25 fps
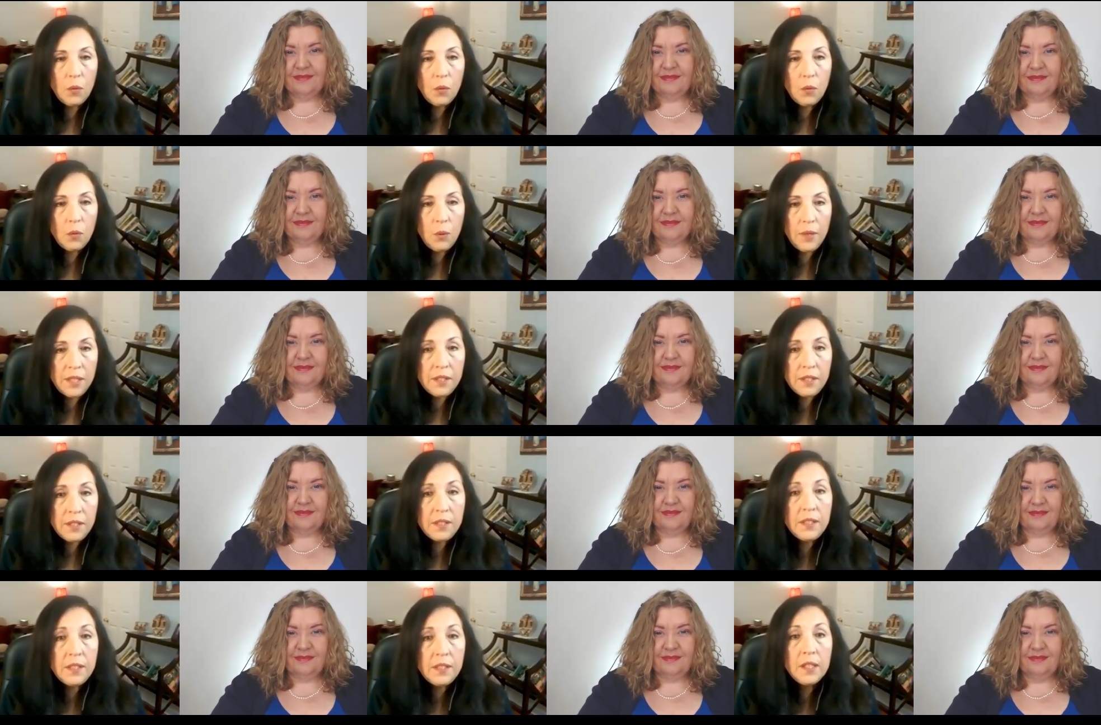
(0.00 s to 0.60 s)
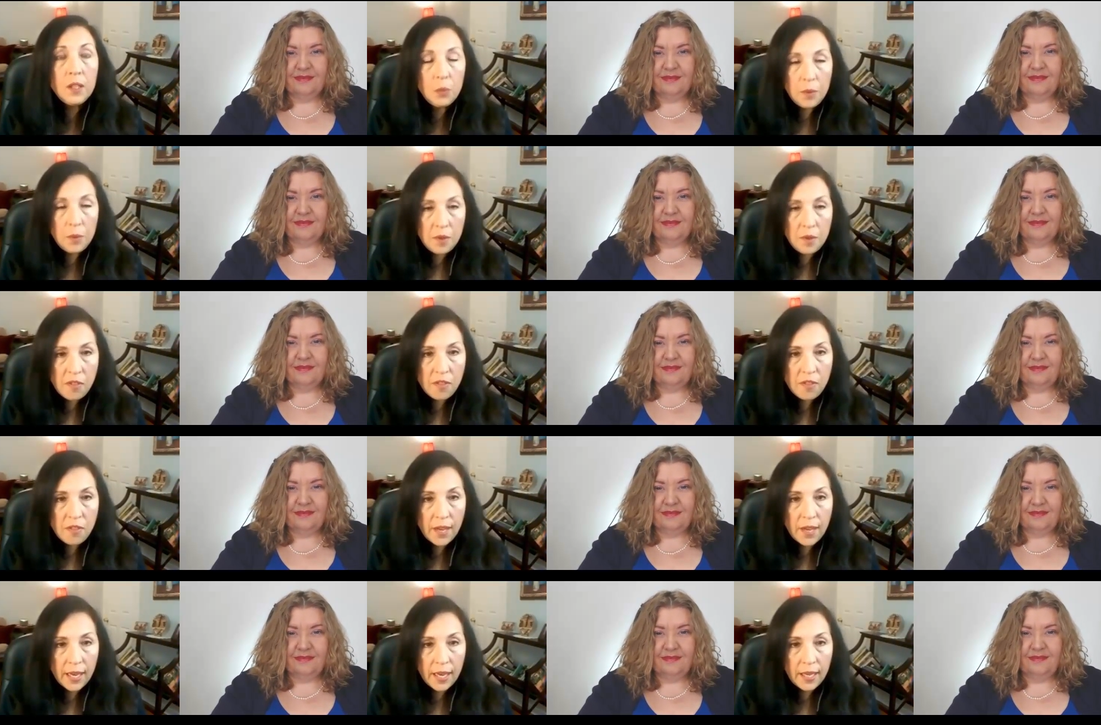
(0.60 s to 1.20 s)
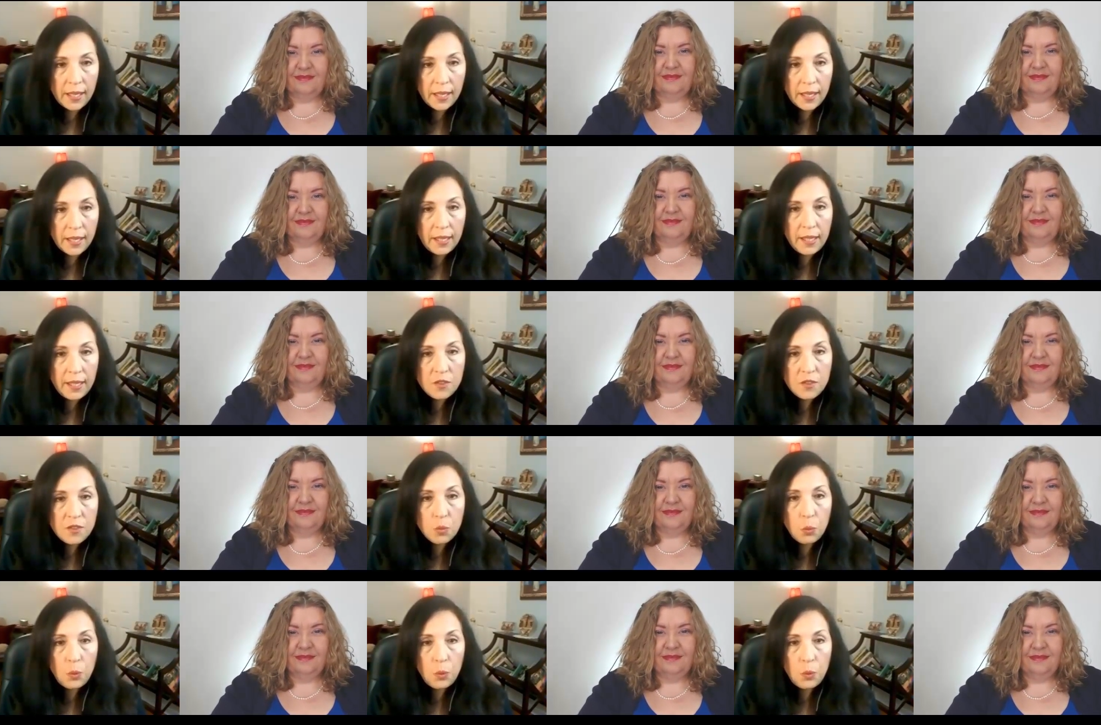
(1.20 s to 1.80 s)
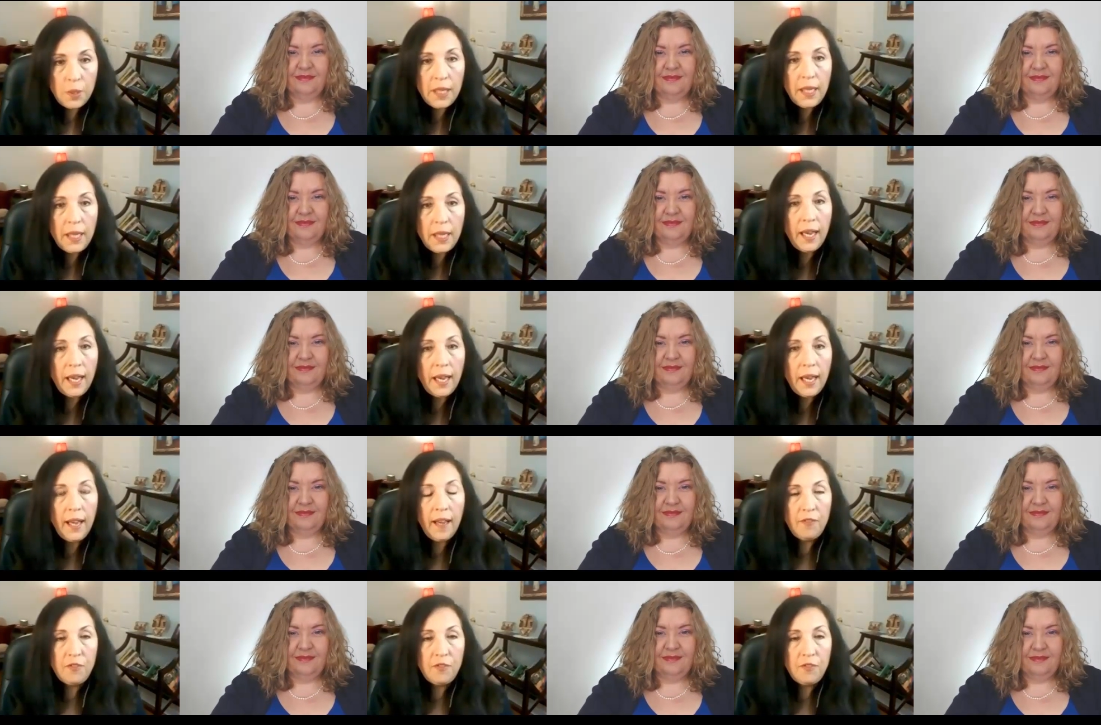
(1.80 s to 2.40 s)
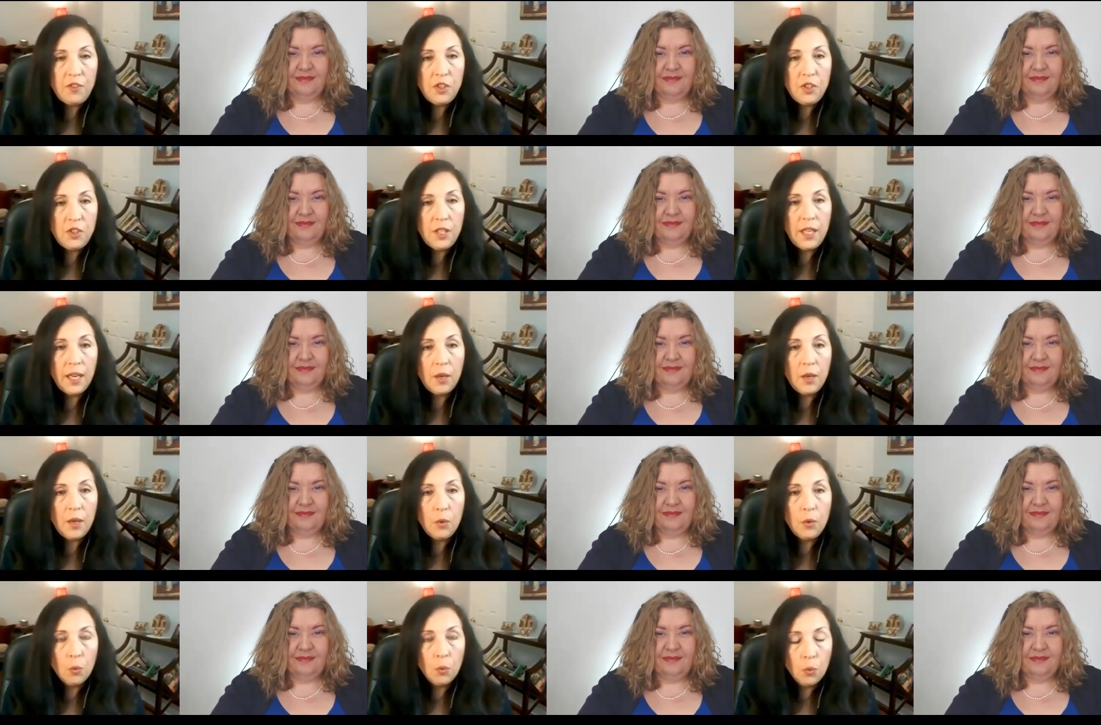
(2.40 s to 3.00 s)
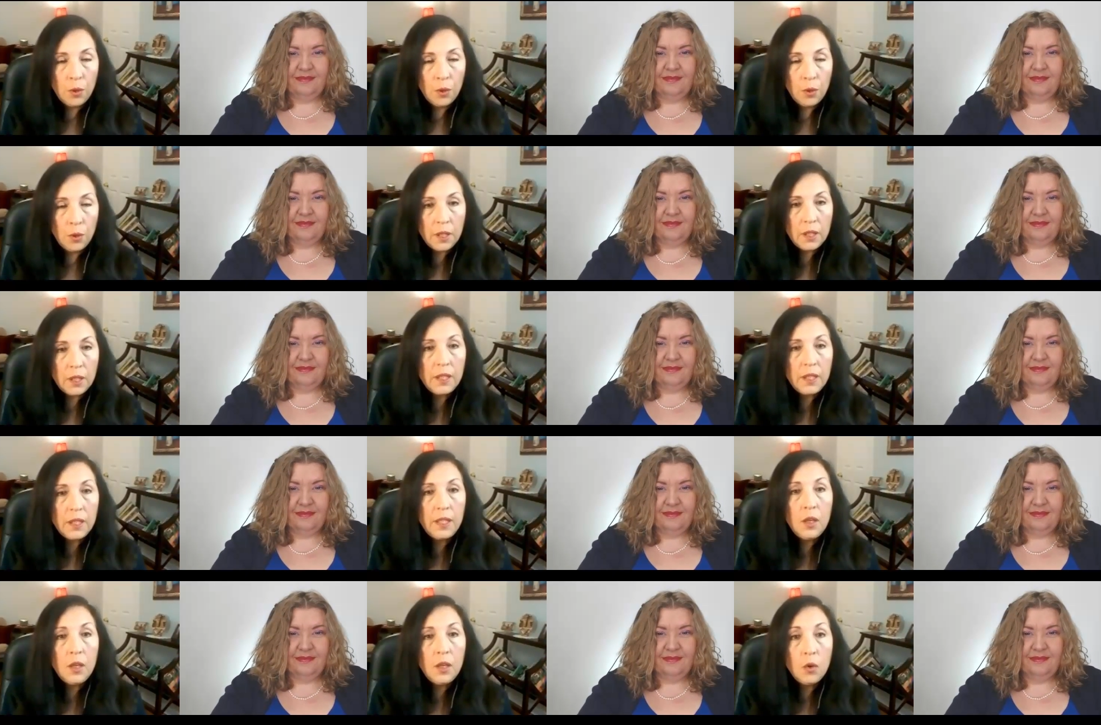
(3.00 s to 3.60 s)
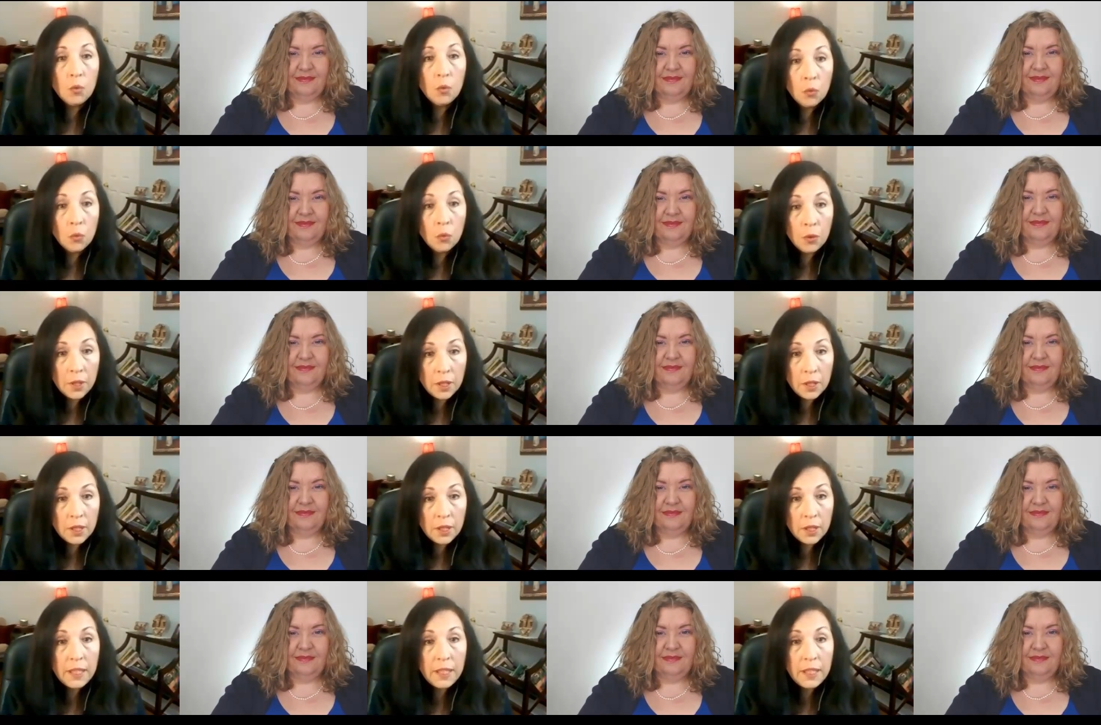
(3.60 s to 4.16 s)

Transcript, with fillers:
Speaker 1: we deal with that is we have to get really, really